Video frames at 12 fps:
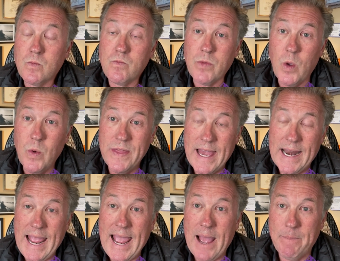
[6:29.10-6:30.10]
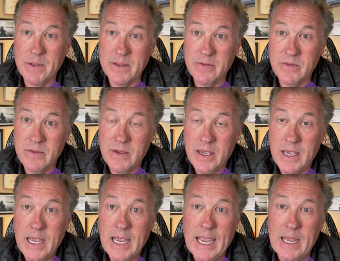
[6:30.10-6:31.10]
When that happens
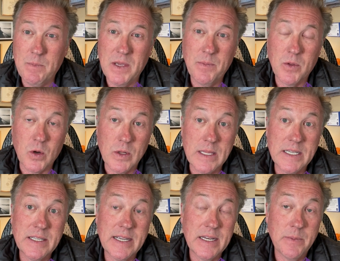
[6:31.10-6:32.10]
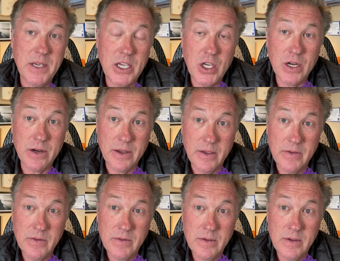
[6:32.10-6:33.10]
and people are listening to be
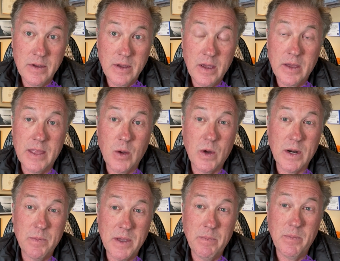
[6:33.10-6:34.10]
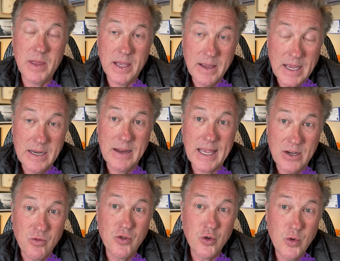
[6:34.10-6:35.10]
curious, they want to be,
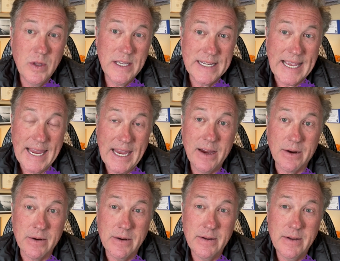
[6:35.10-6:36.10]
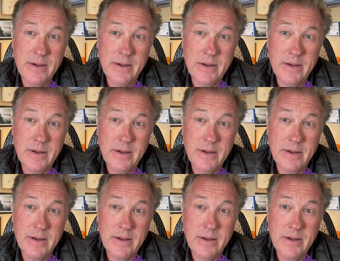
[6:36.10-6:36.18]
and truly to hear,